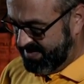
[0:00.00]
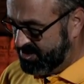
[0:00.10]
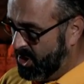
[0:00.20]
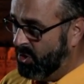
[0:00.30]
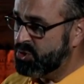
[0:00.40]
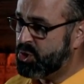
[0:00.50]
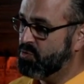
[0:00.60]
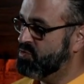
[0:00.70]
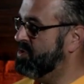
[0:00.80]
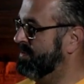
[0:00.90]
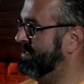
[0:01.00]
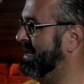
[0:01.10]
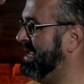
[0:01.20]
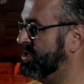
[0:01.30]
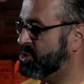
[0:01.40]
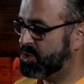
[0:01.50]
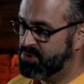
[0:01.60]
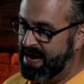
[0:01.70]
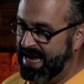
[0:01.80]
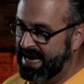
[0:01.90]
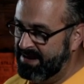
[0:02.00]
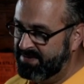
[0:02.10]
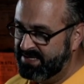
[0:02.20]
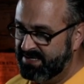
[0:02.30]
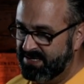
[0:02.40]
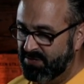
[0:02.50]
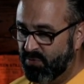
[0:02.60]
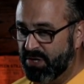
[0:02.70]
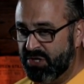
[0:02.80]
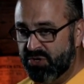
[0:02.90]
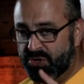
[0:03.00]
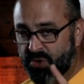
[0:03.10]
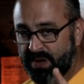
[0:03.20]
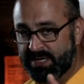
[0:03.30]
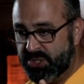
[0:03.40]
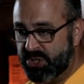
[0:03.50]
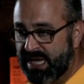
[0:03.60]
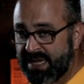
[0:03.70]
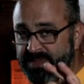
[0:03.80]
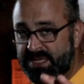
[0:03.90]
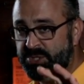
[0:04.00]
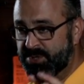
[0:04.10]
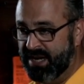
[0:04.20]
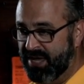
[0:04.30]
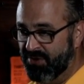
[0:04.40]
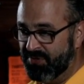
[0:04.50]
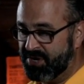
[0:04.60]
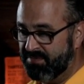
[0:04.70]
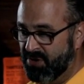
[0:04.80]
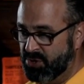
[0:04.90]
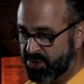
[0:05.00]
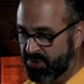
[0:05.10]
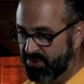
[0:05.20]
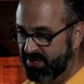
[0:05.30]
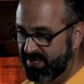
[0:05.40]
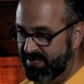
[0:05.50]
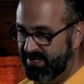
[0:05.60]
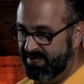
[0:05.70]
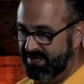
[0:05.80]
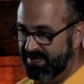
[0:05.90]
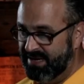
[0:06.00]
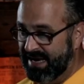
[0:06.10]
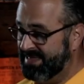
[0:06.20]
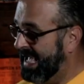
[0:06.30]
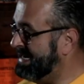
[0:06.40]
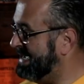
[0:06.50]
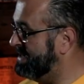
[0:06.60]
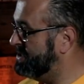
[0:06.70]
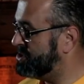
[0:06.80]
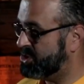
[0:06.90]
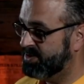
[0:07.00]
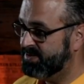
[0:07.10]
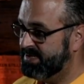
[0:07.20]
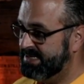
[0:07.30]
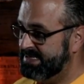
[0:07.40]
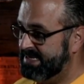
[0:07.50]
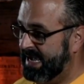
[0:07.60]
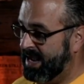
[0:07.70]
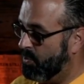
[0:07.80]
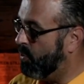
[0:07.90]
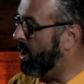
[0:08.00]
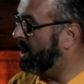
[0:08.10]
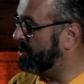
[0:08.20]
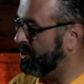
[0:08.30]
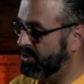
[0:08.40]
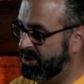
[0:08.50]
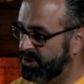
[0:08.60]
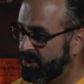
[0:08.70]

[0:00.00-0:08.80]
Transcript: it's also rumored that he described what you're going to see in this video, the commercial, and that is a watered